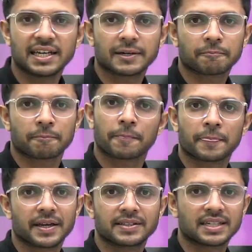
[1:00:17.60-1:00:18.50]
clear?
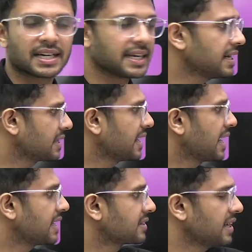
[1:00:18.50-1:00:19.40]
Is it clear? They
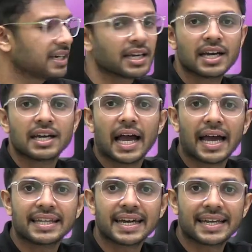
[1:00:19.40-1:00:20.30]
are asking
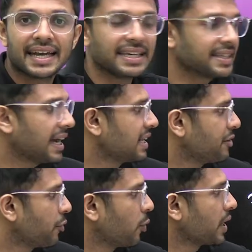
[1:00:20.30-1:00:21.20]
and they are telling that
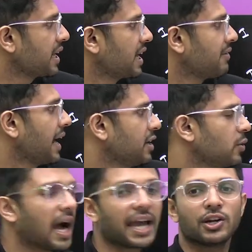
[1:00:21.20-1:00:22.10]
a 4i ka
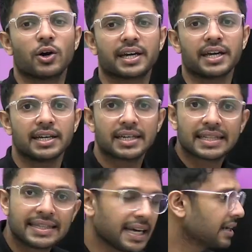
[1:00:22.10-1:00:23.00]
value I naught hai,
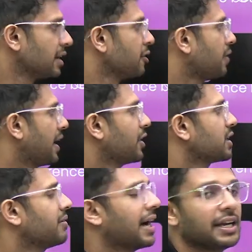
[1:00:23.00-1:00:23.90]
then find
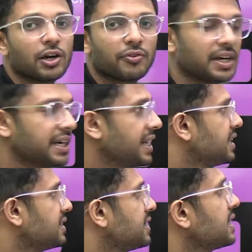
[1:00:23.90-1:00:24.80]
out the value of
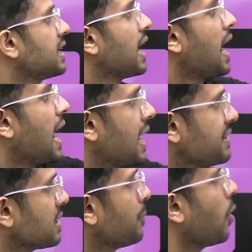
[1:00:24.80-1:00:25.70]
intensity at a